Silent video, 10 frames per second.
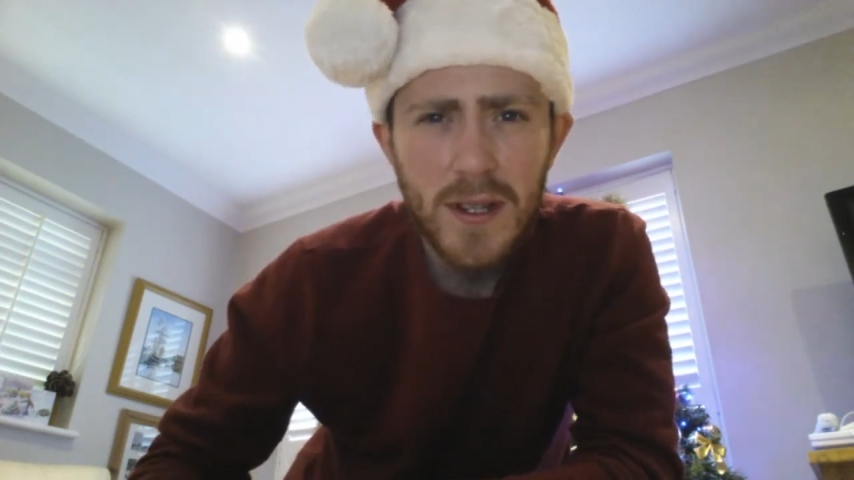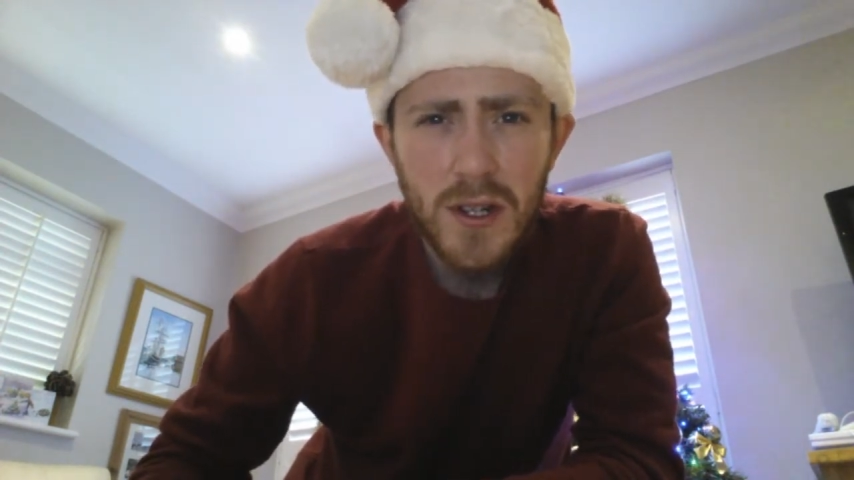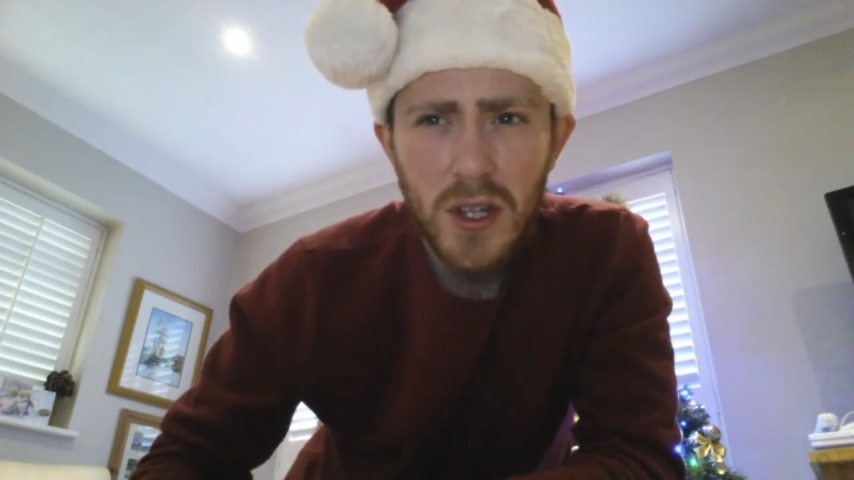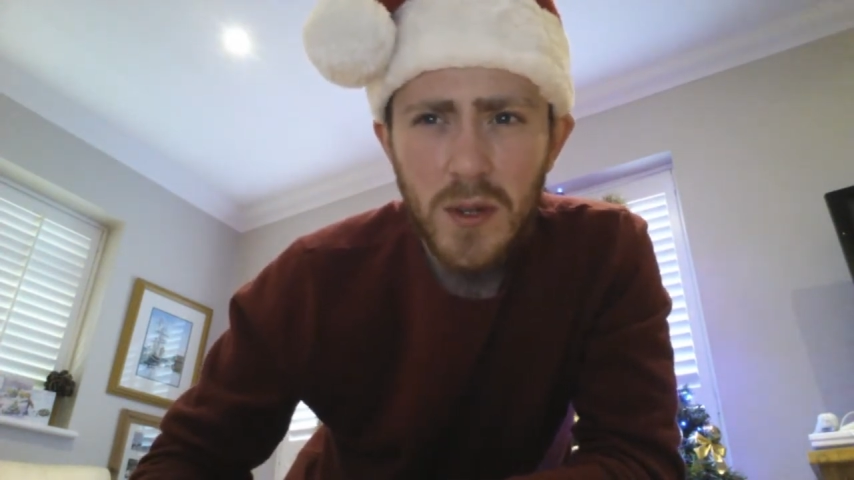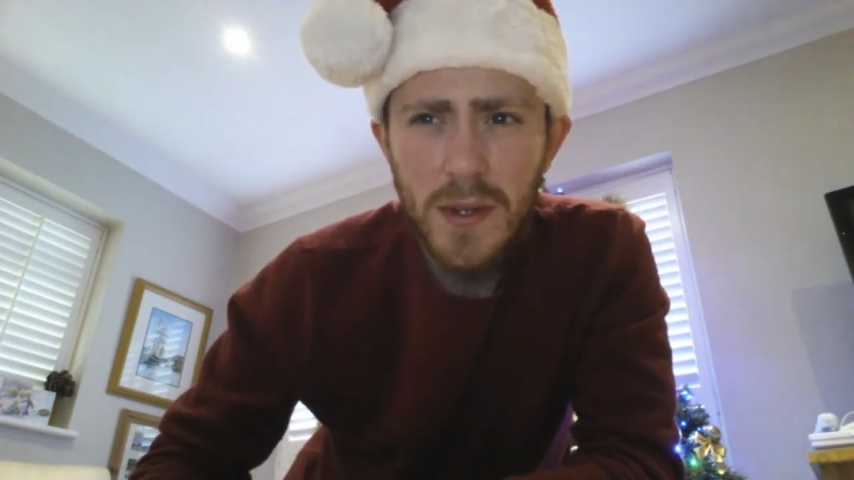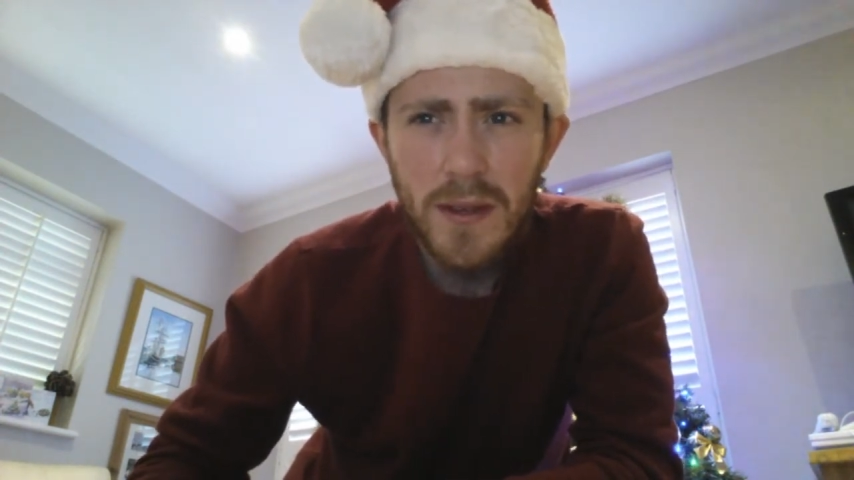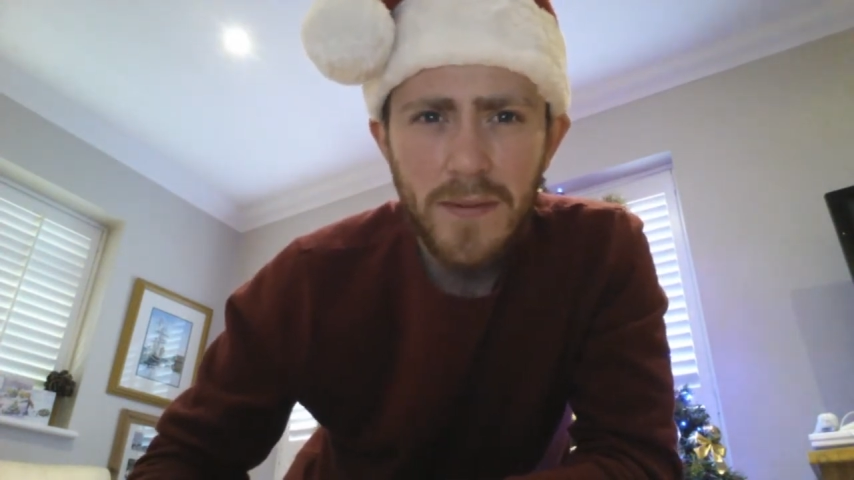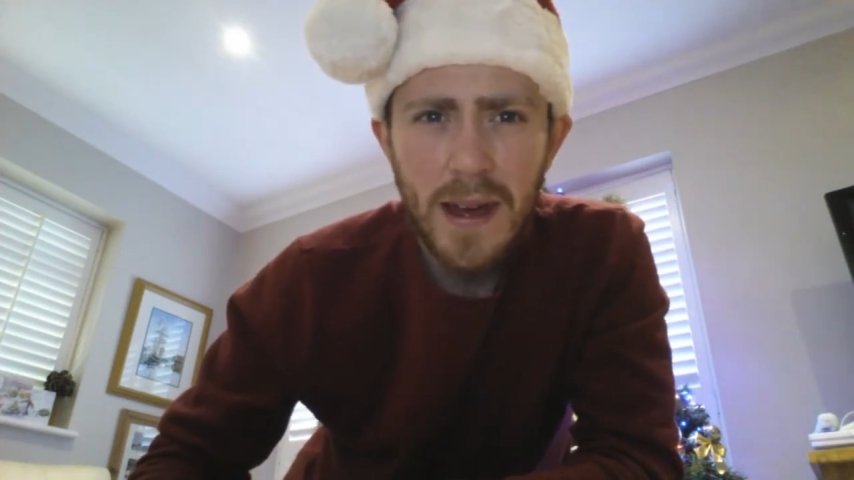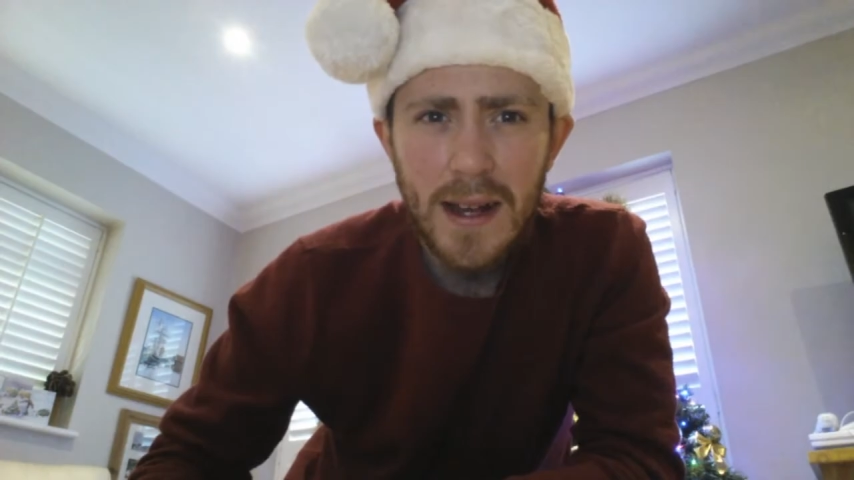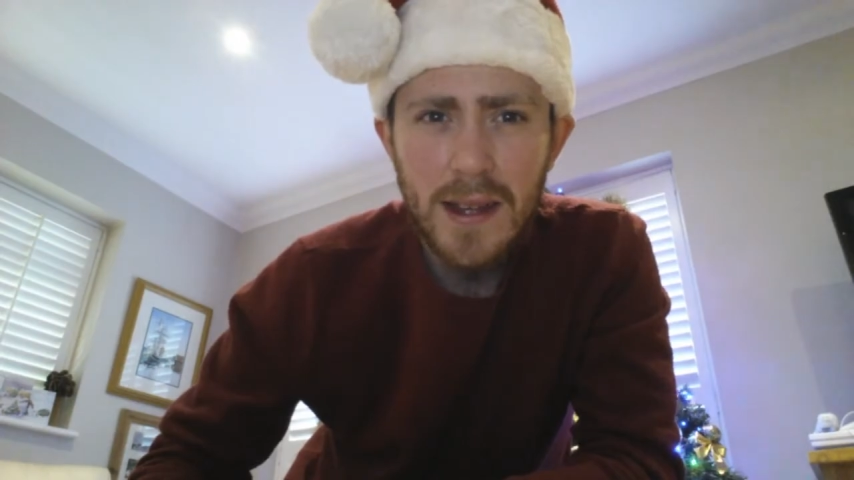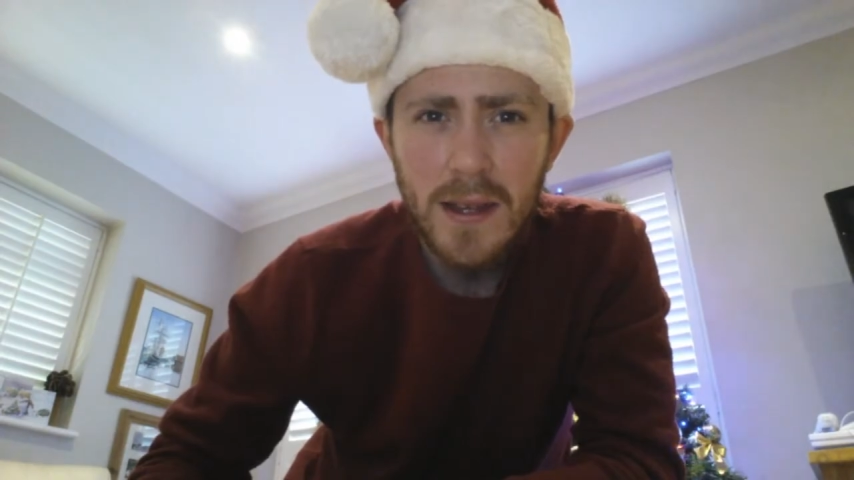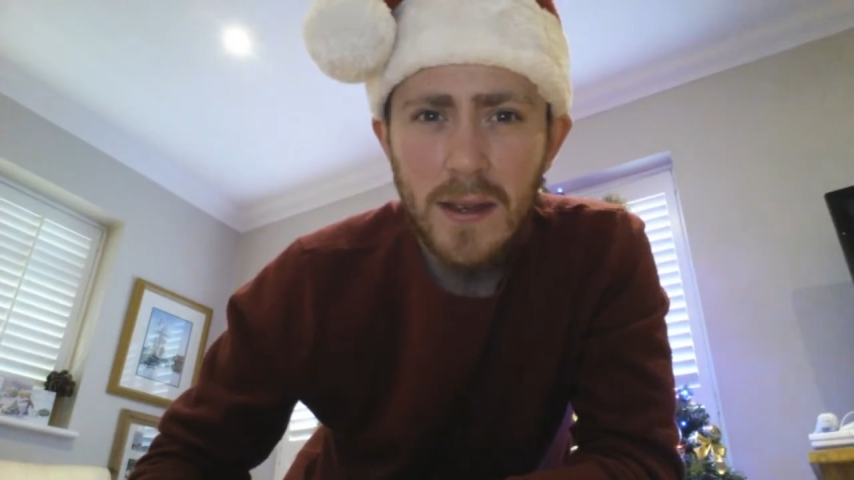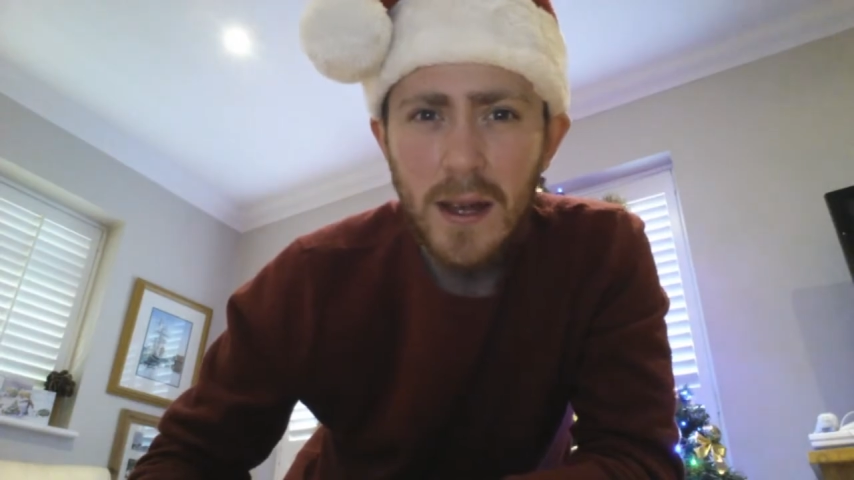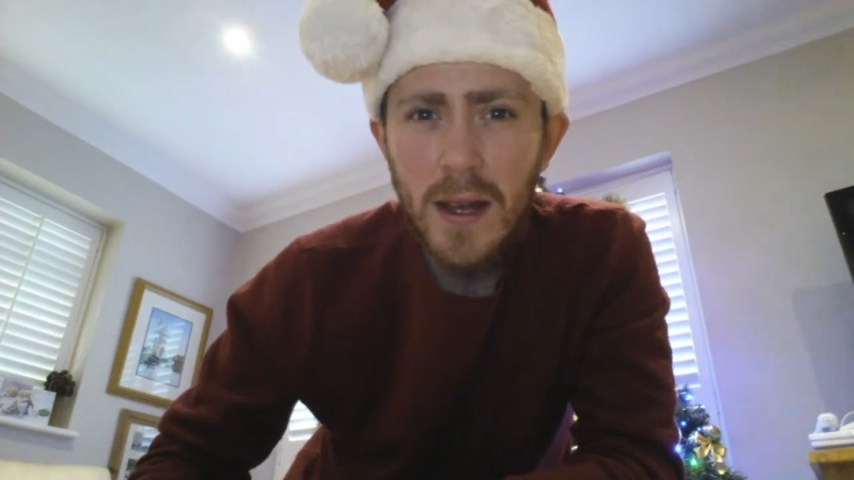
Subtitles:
to do with the fact that